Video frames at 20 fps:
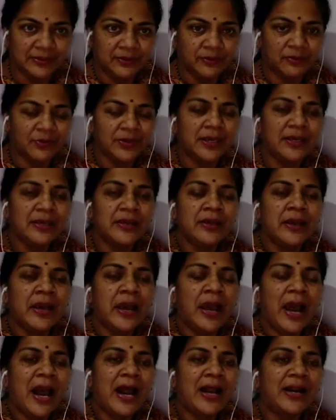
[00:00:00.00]
Okay,
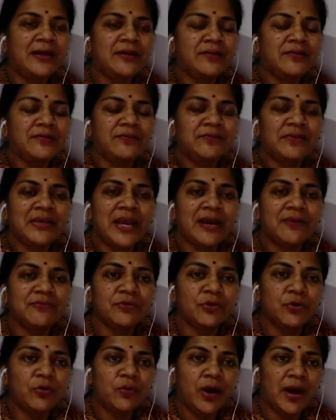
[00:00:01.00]
and we have
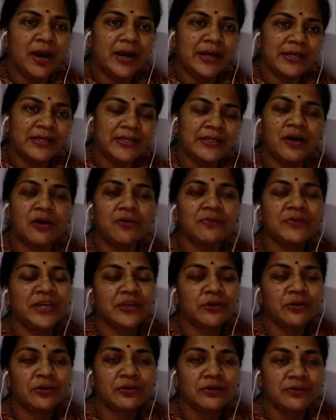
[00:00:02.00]
no idea, or we
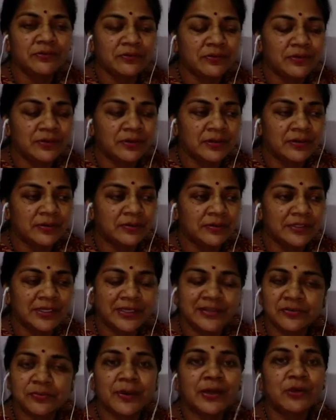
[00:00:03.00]
cannot uh,
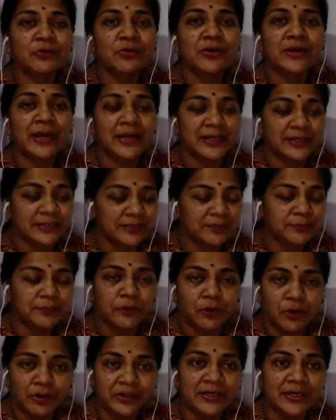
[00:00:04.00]
just by looking at the
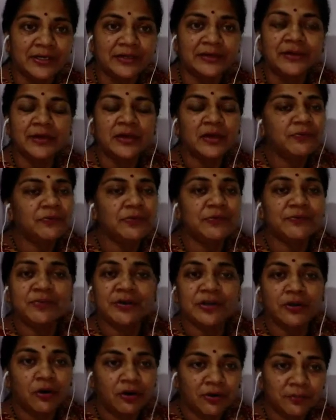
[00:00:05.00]
product, we
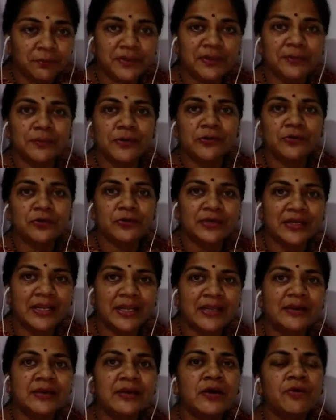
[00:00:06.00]
will not be able to
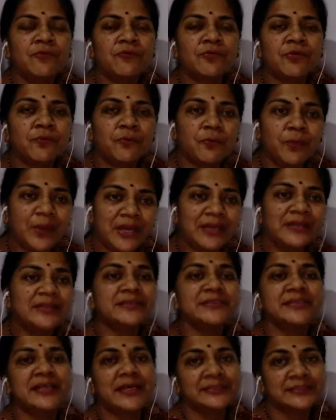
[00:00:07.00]
tell from where
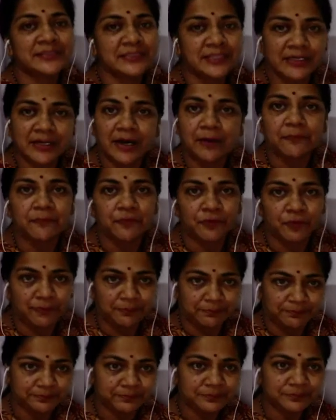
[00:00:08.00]
this has come from
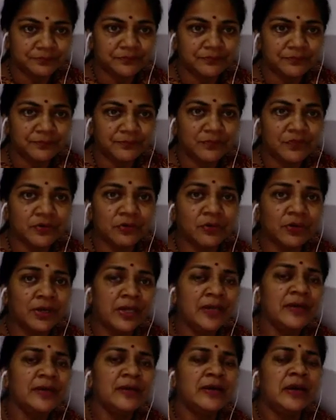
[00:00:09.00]

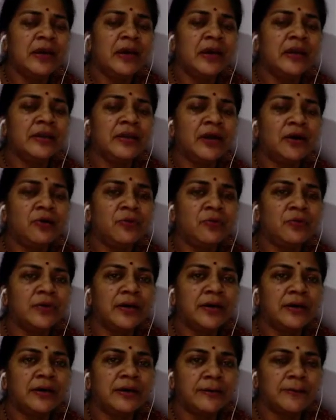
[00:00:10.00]
okay now
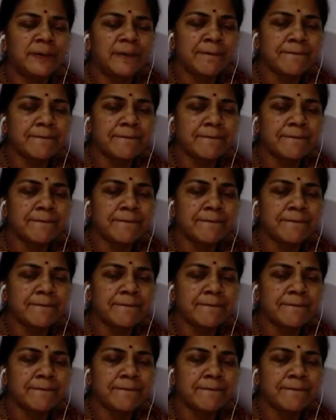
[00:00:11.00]
uh,